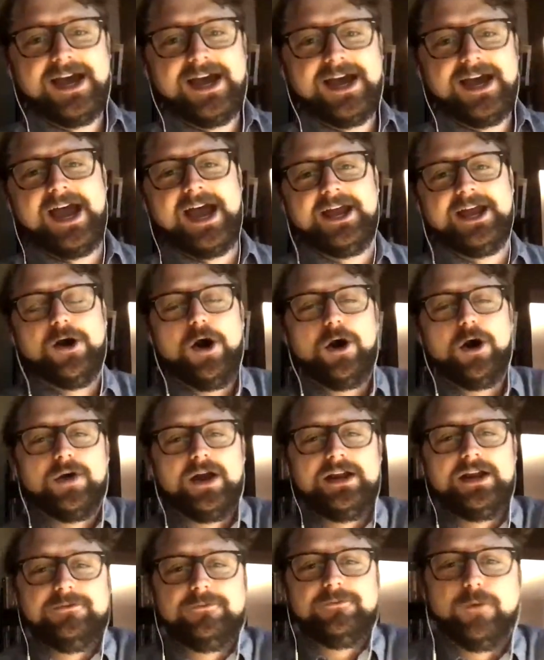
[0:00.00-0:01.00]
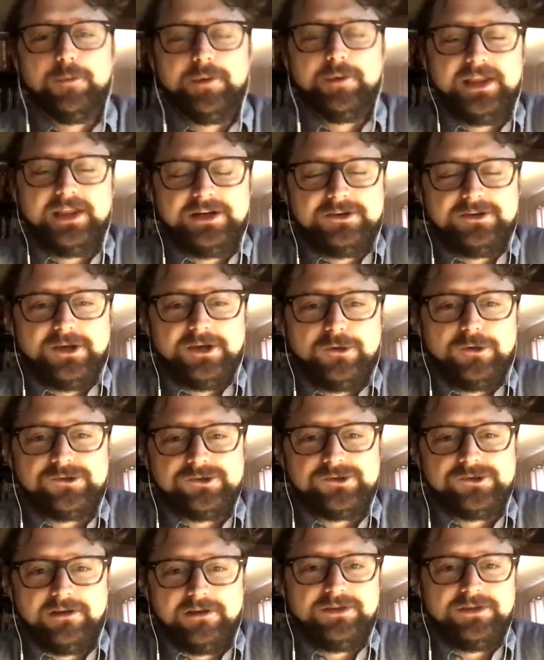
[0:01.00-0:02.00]
an already formulated
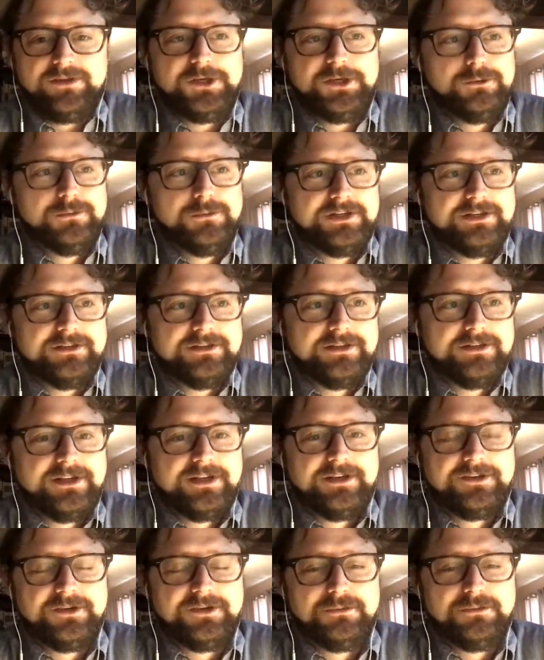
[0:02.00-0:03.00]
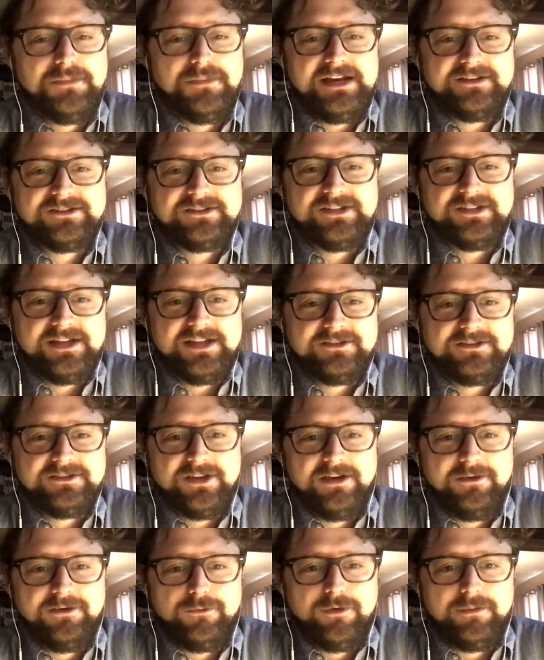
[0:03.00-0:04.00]
notion of the human to make
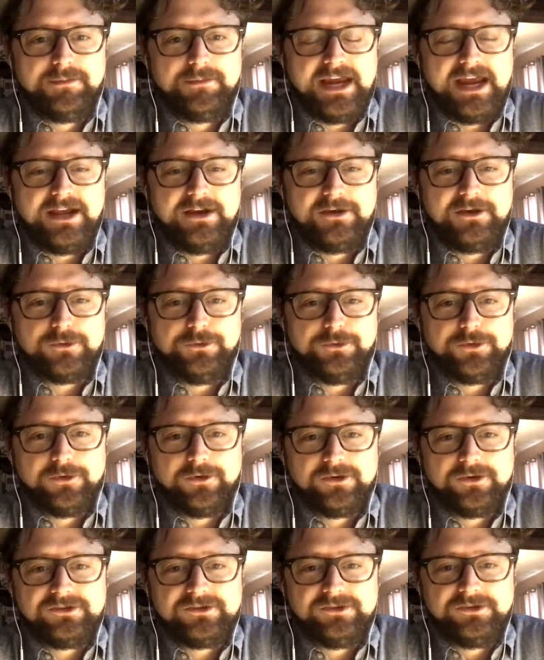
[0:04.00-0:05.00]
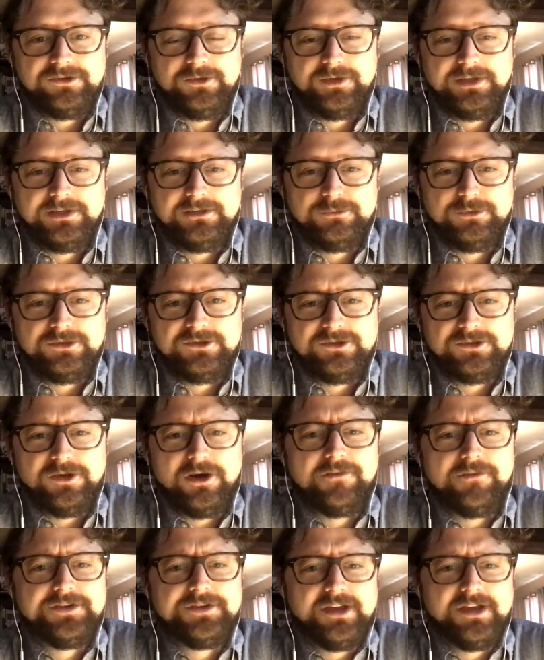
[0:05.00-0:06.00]
sense of what Mechanical Turks is doing, which is
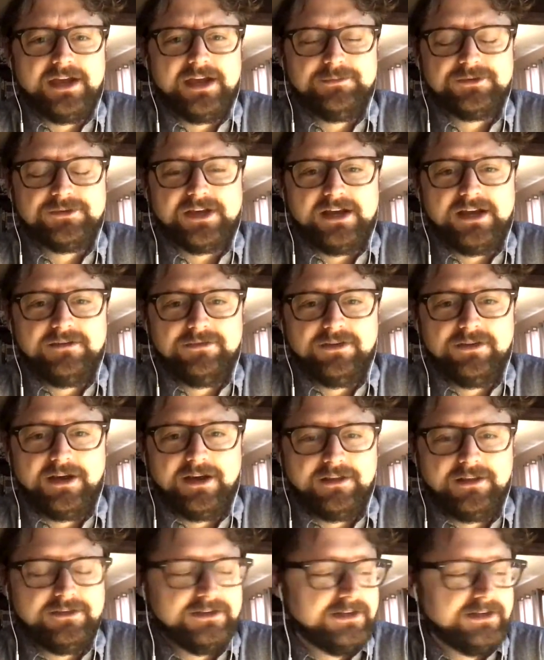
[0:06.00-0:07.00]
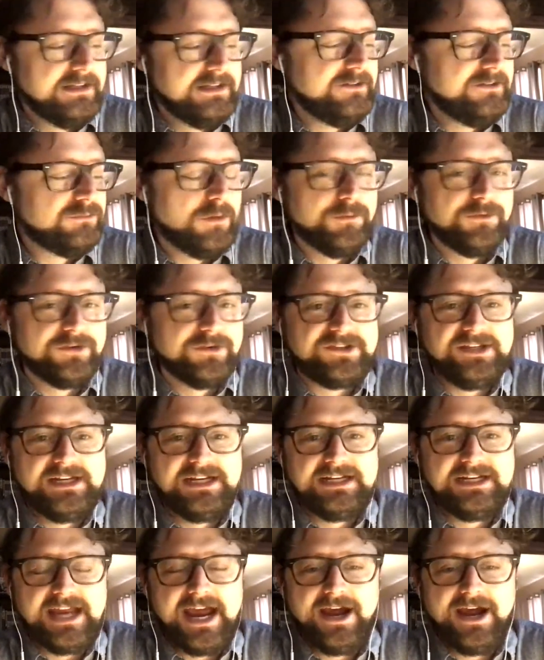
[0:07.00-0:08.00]
oftentimes kind of a lot of at least what we're
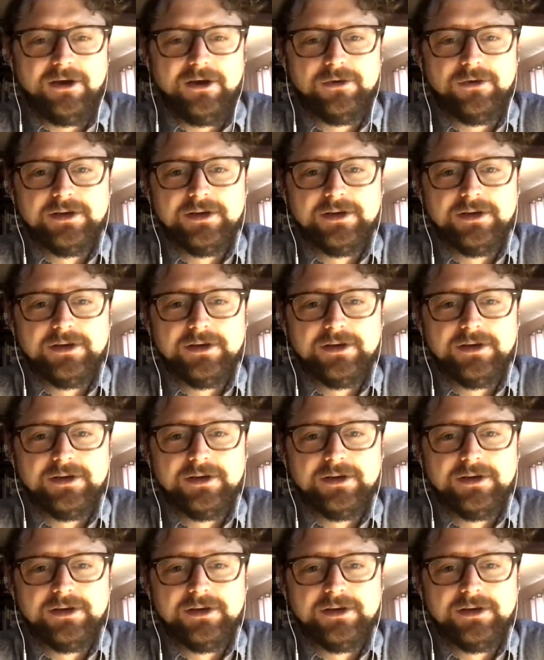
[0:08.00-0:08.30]
seeing now